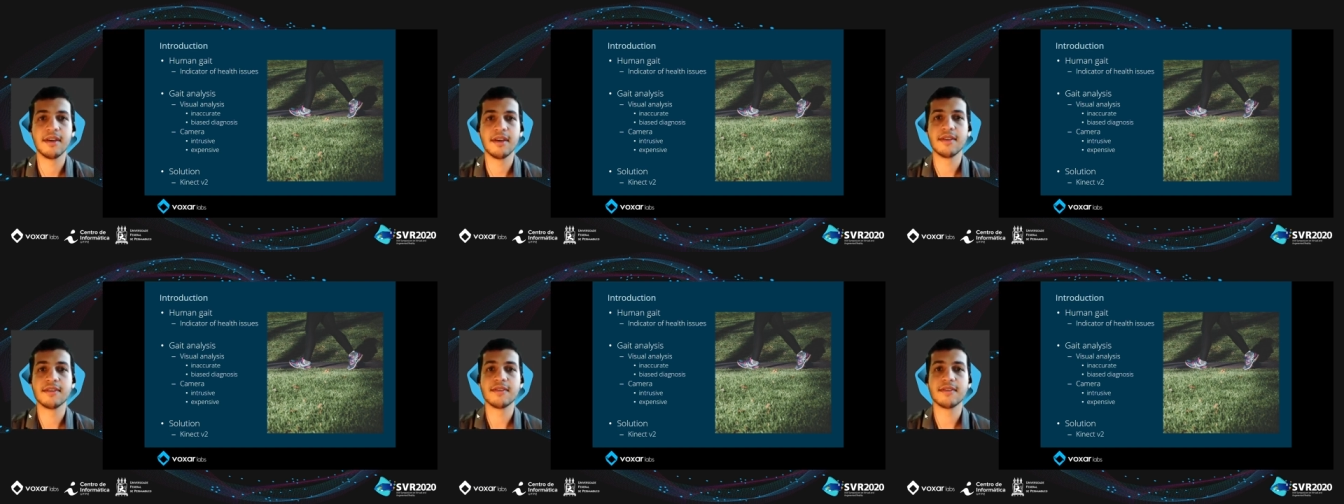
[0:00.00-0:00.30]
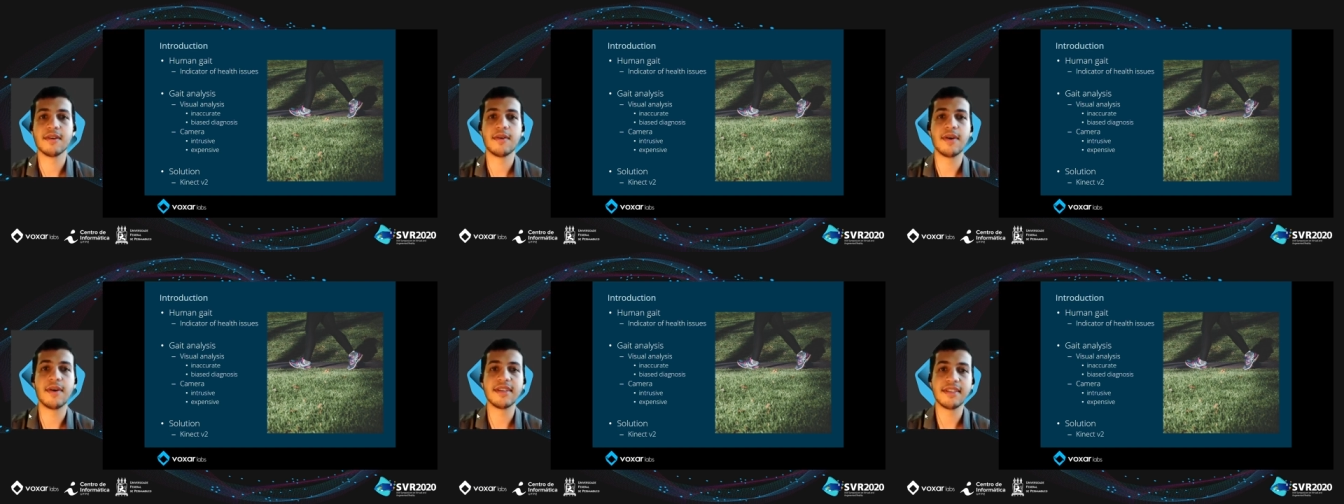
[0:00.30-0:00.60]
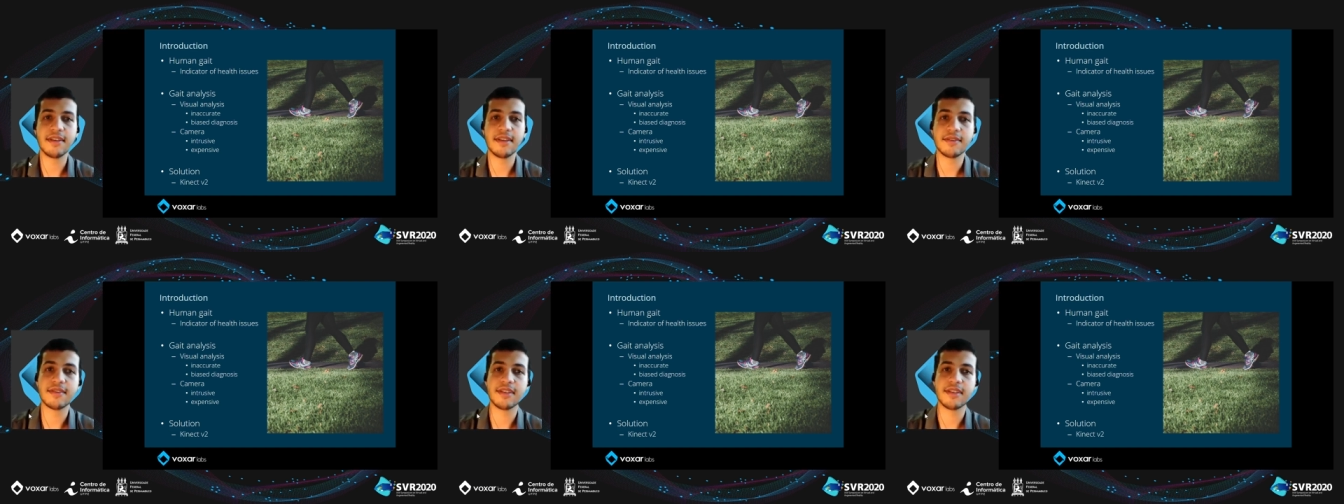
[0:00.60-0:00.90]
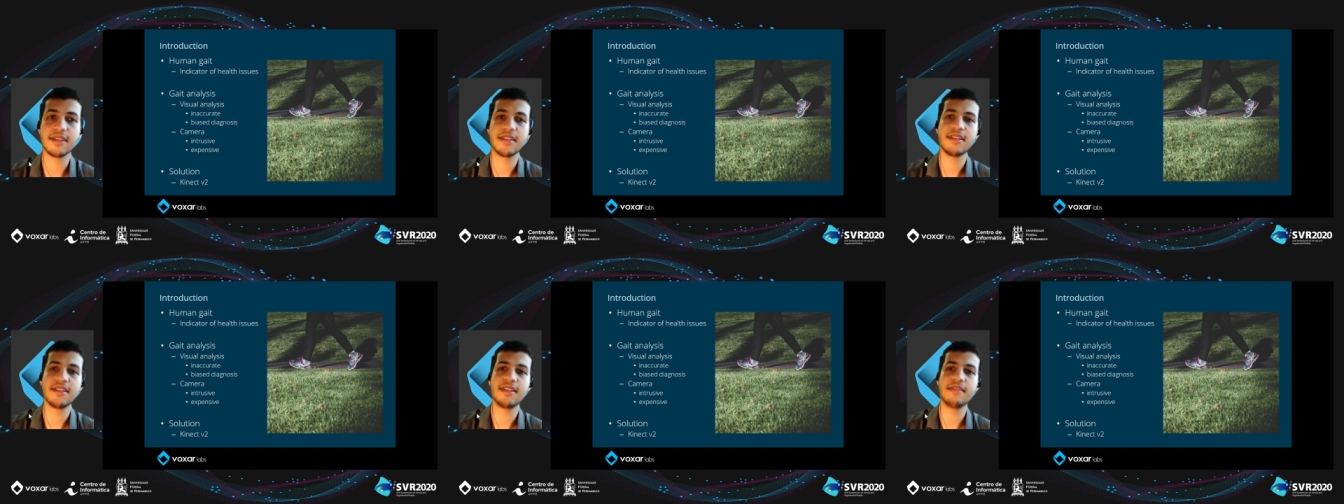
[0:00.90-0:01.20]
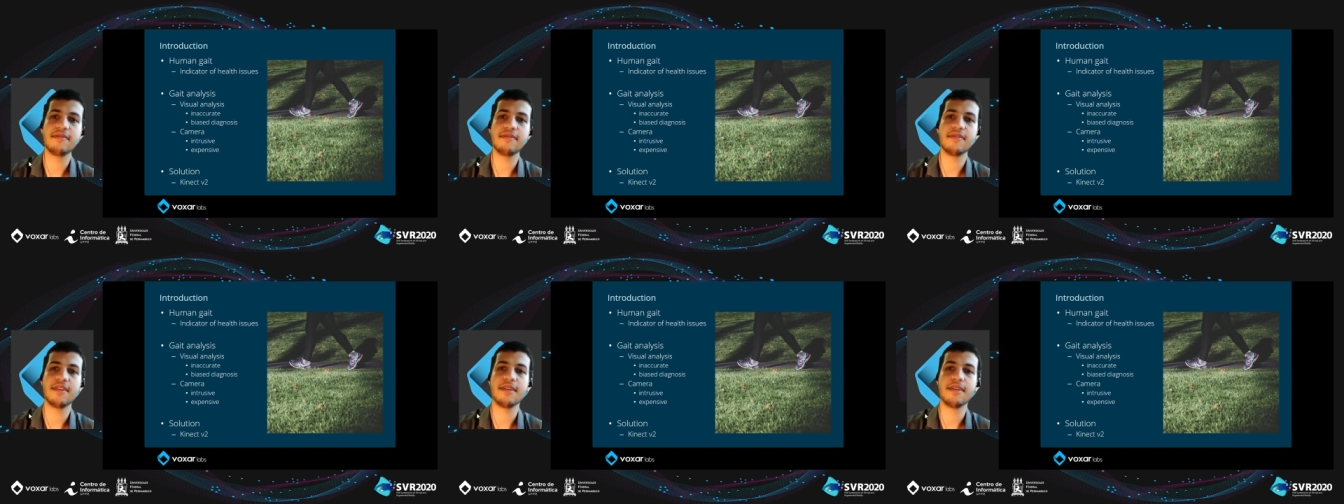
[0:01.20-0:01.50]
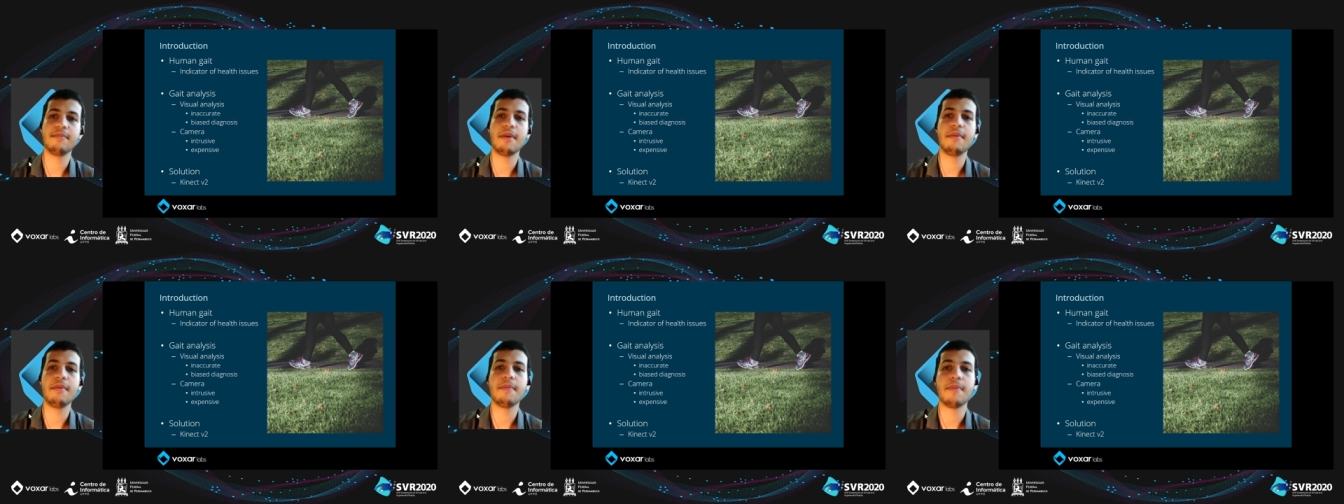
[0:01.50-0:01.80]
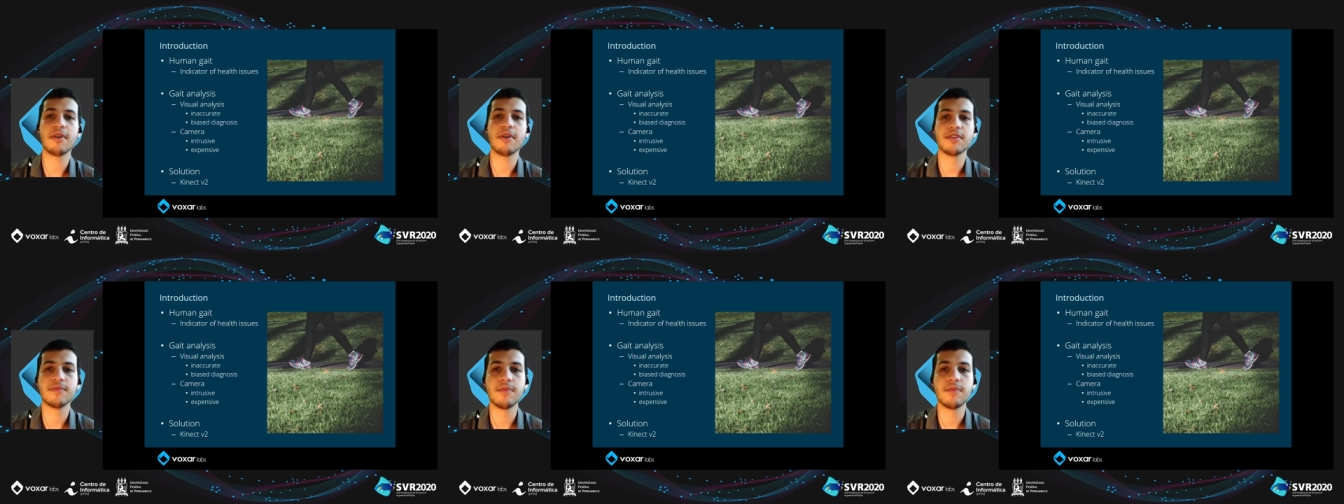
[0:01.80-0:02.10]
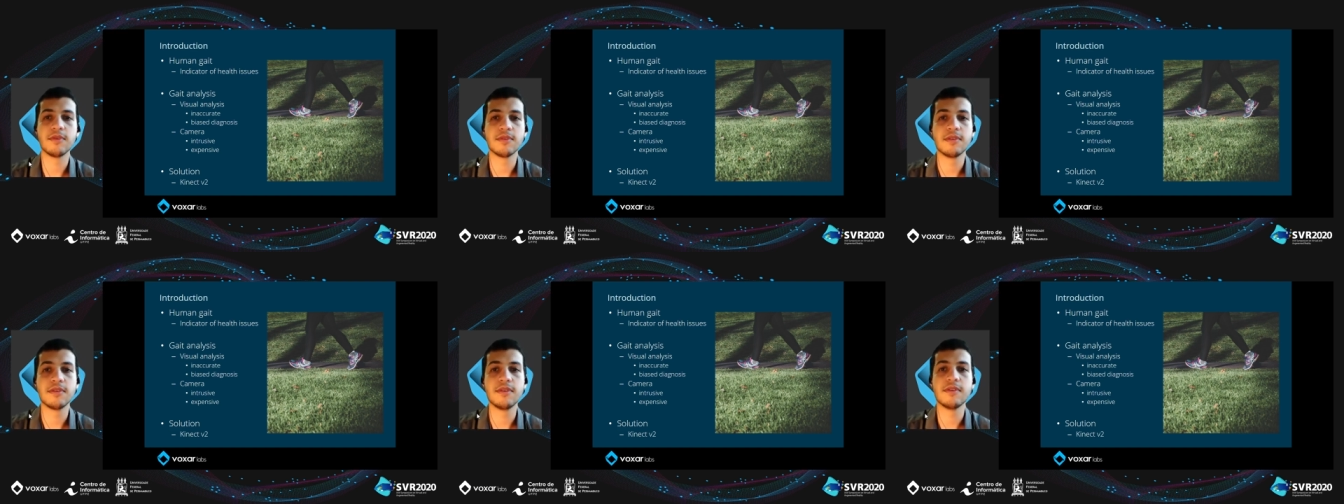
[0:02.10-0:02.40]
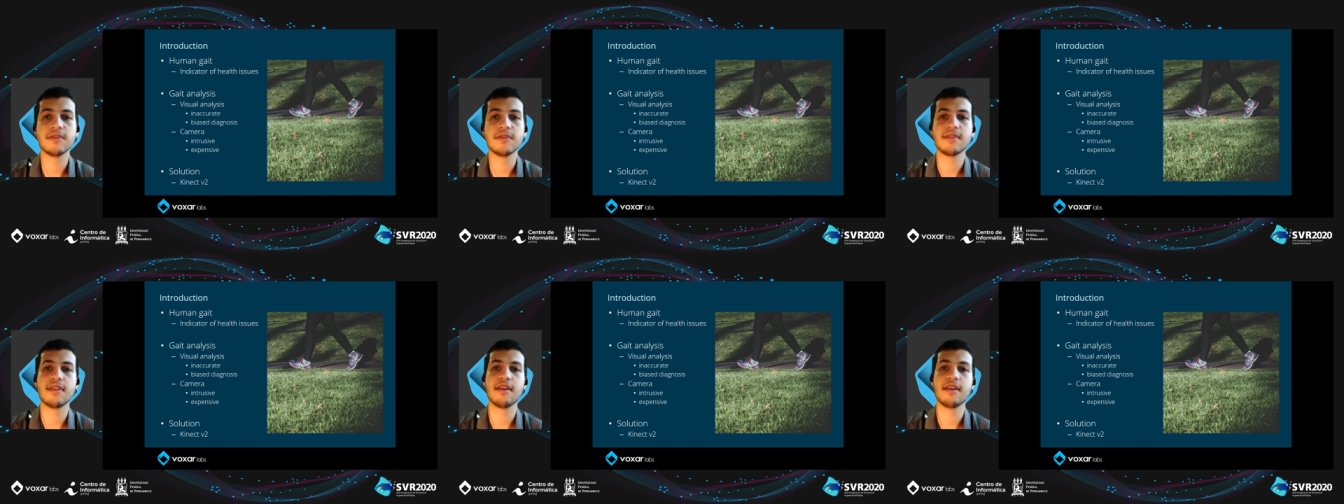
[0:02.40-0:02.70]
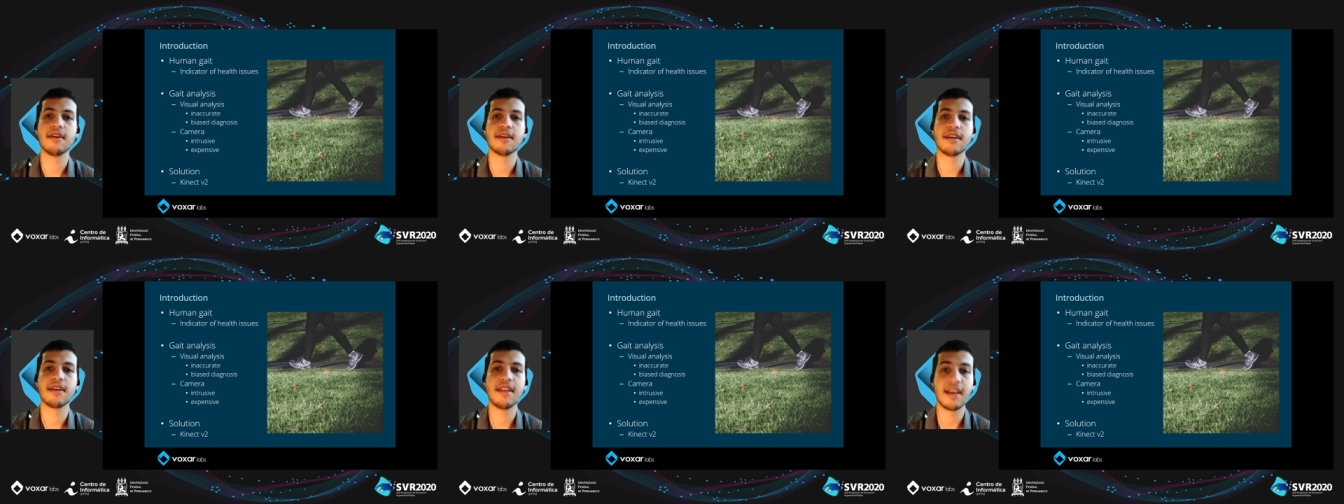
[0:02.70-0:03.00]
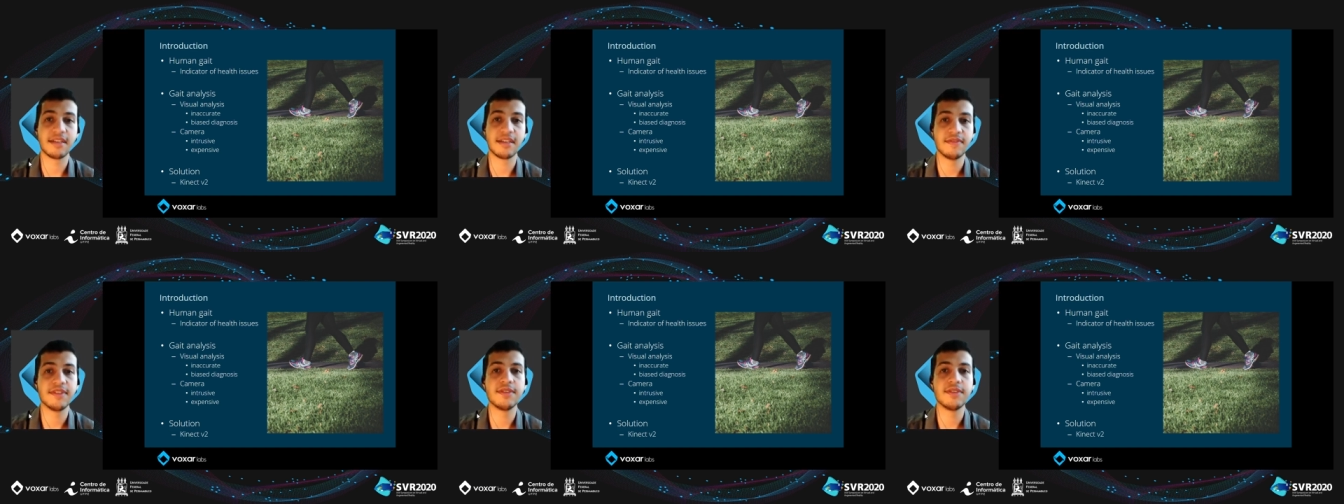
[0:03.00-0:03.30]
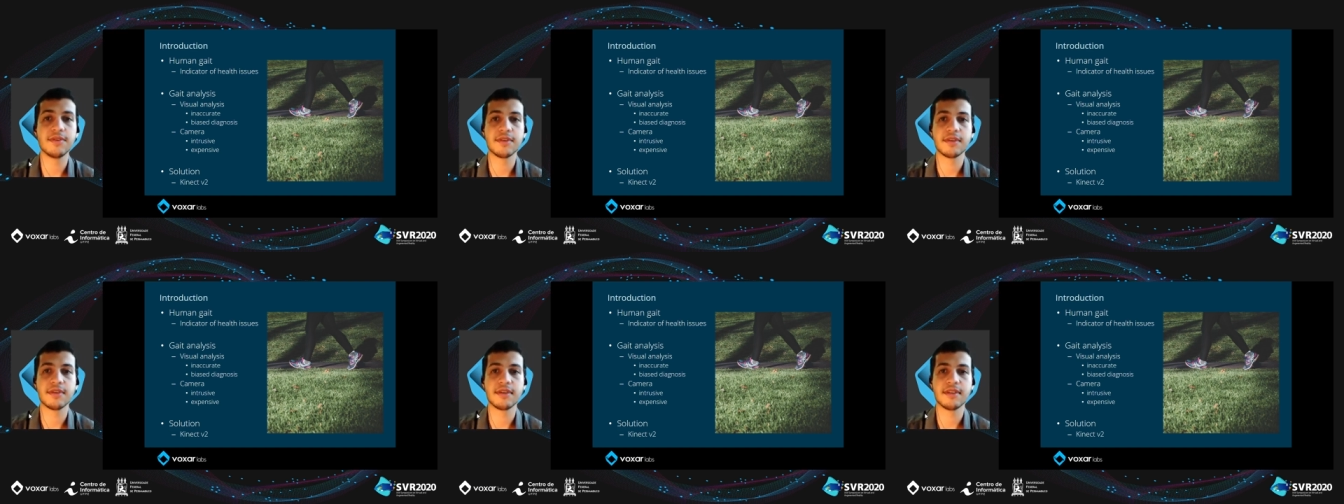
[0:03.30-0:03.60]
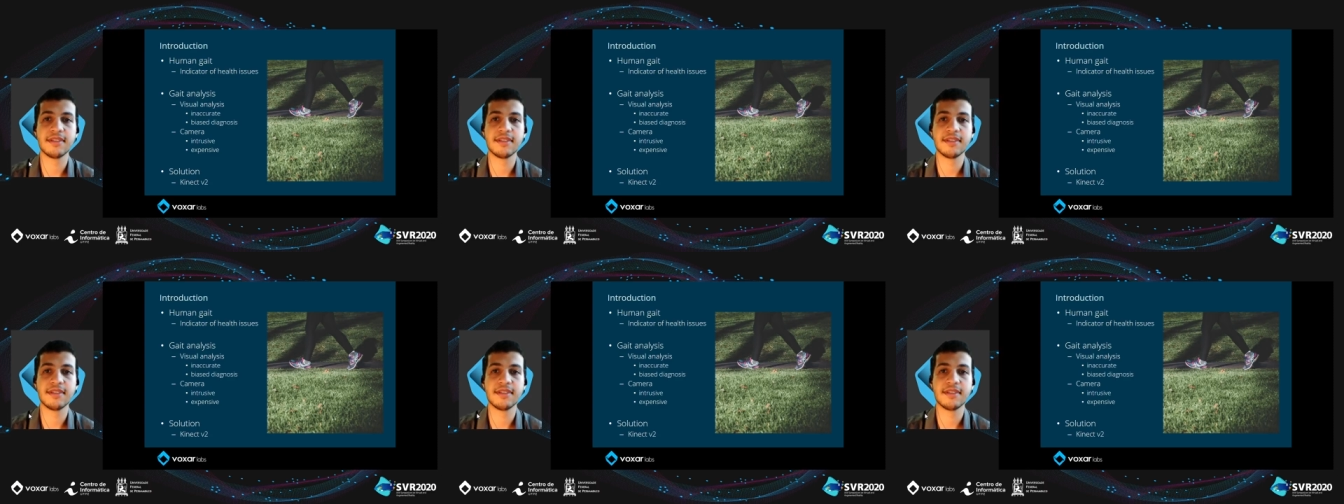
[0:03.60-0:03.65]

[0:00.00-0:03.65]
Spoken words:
So as an alternative, it may be possible to use the connectivity